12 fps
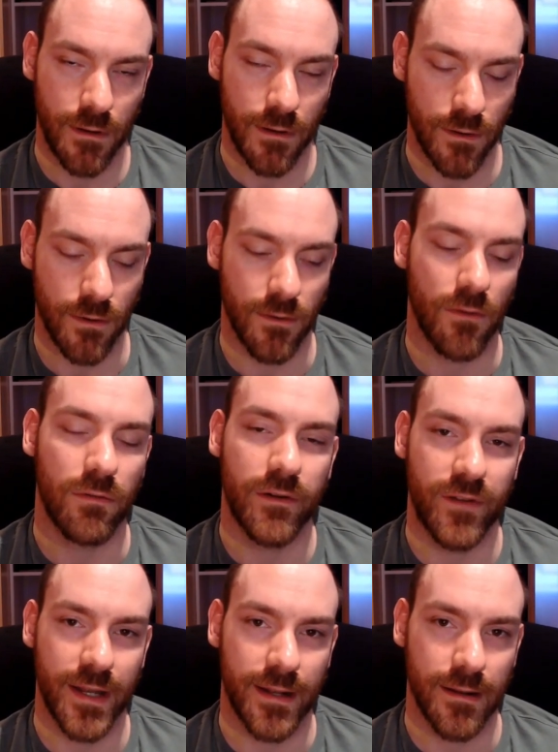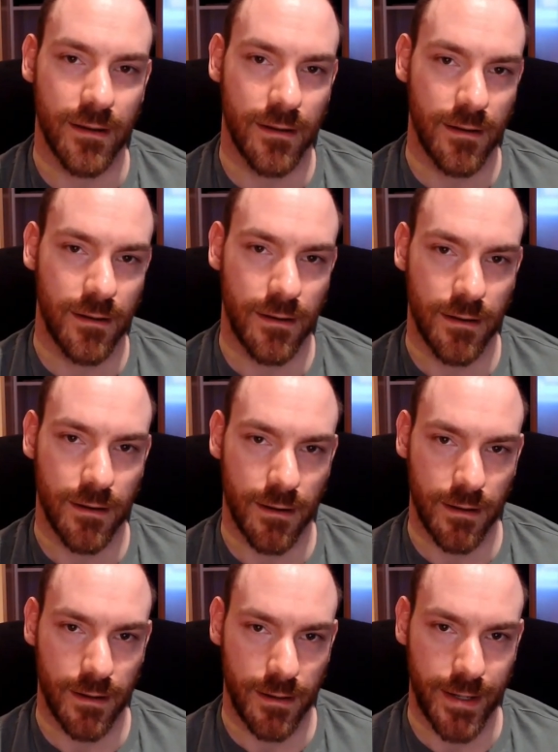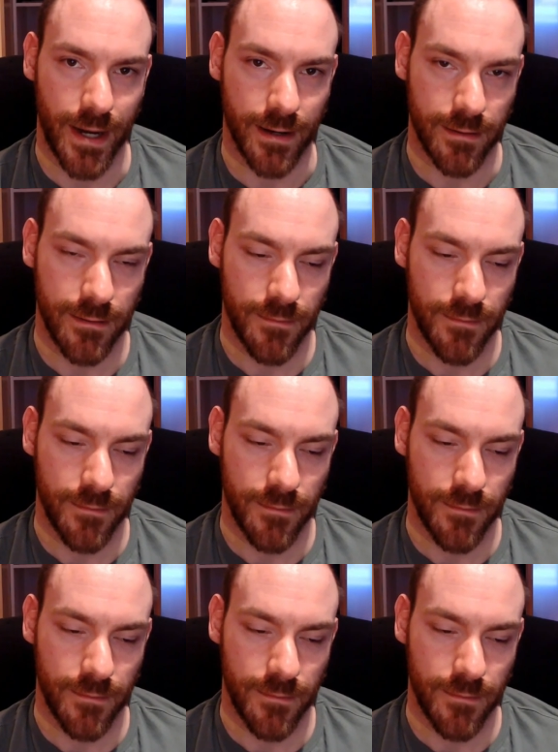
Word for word: or within yang.